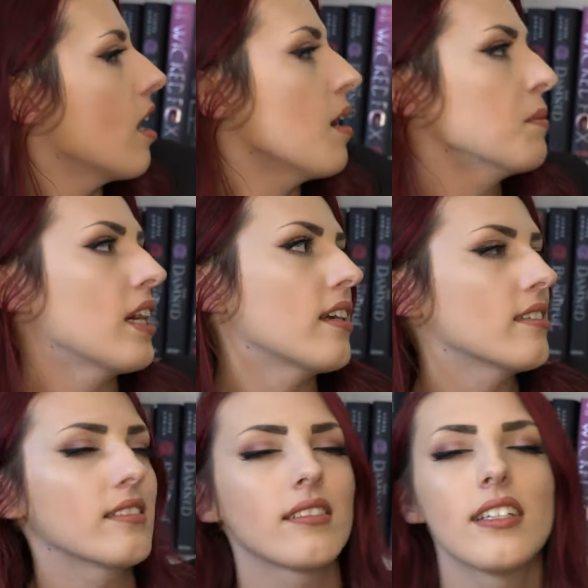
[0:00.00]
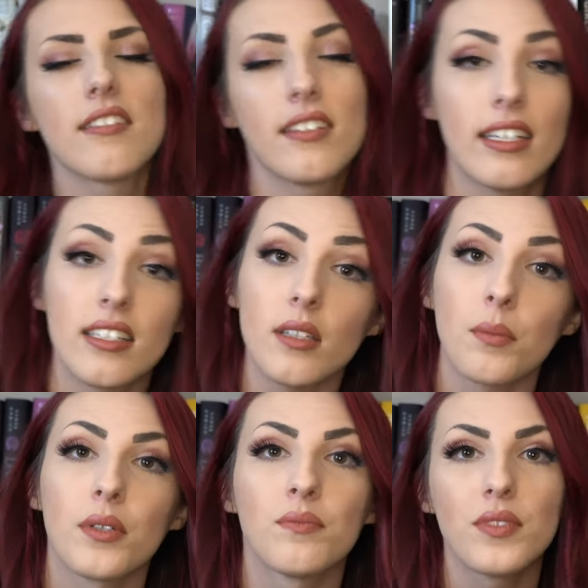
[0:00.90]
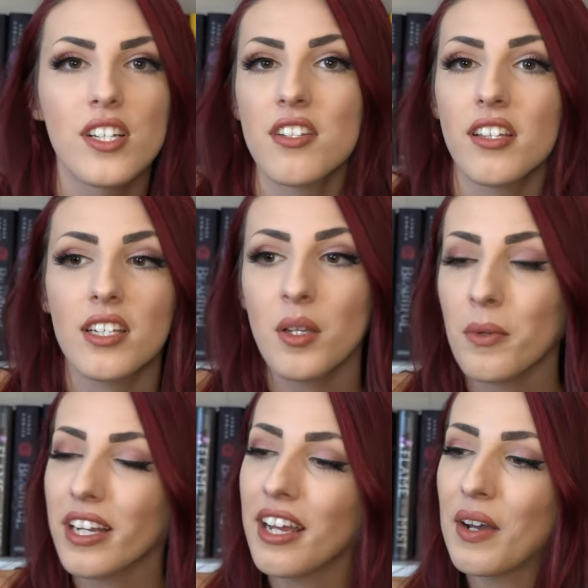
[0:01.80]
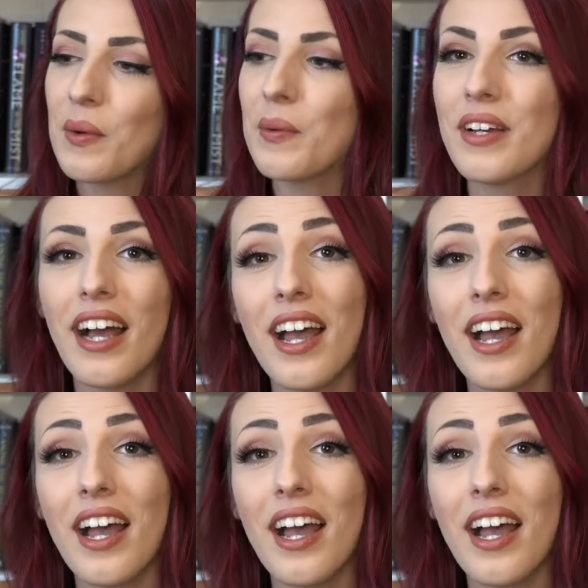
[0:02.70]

I'm not, it's not that deep. It's not that deep right now.